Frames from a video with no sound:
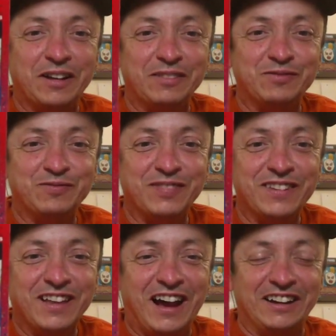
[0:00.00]
but
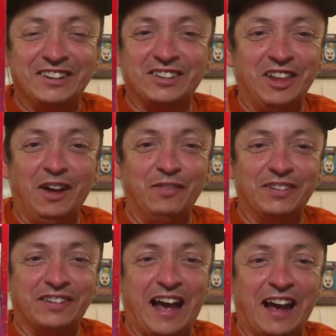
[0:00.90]
I, just so.
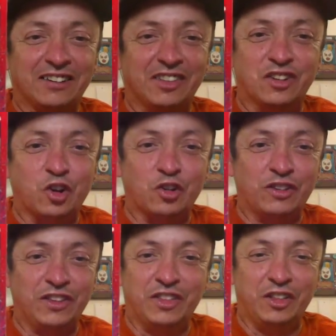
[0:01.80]
love the sash and the
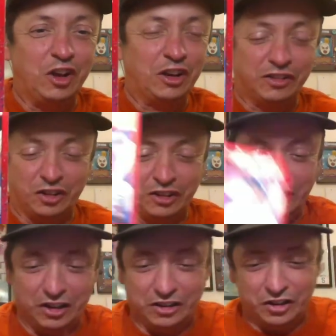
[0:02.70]
jersey and the look. It's looking